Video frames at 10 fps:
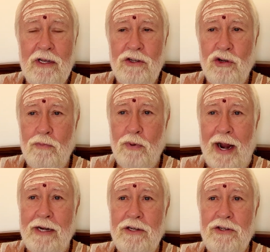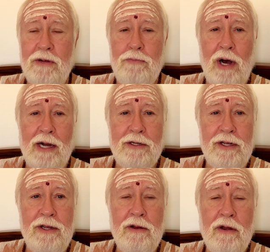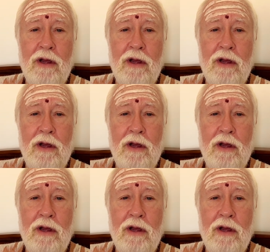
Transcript: So practicing bhakti